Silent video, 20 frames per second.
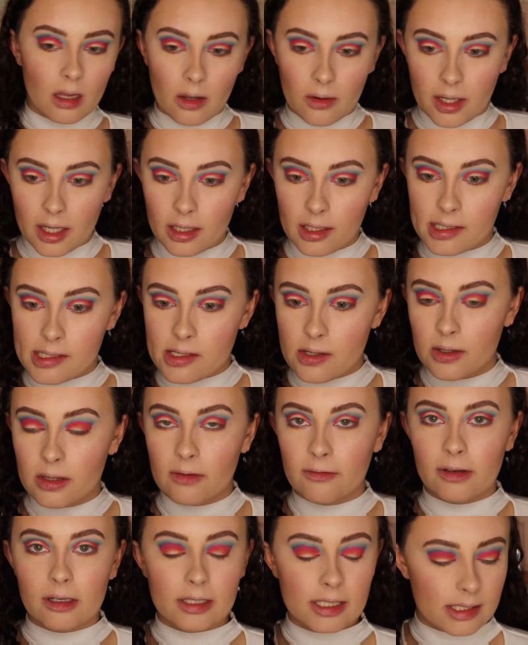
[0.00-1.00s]
Okay, so in the
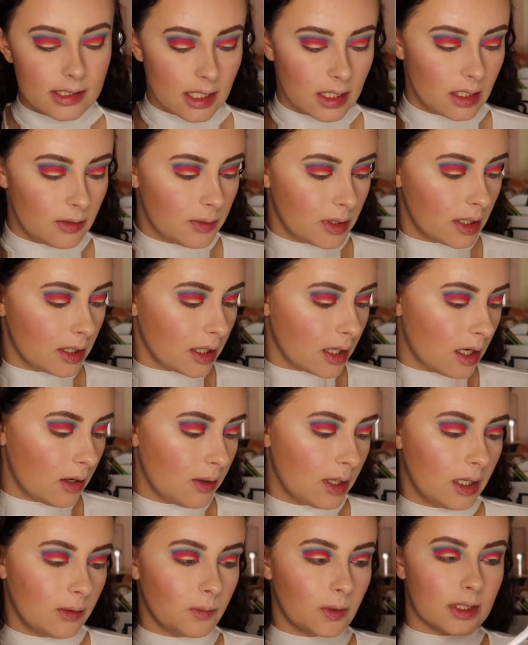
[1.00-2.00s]
very center, we're going to go
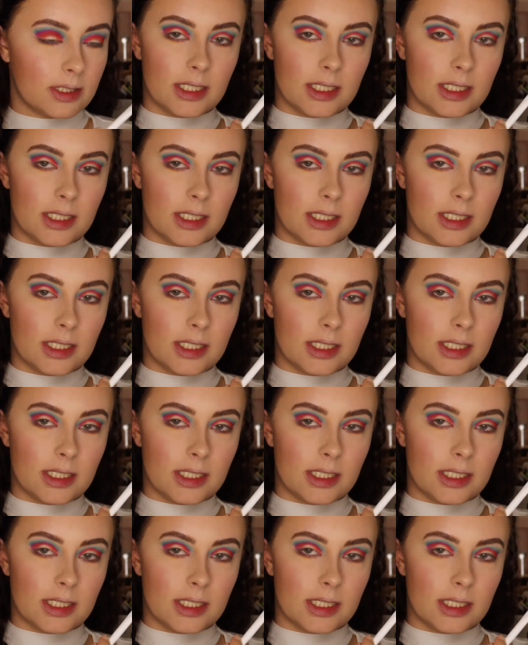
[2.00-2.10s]
in with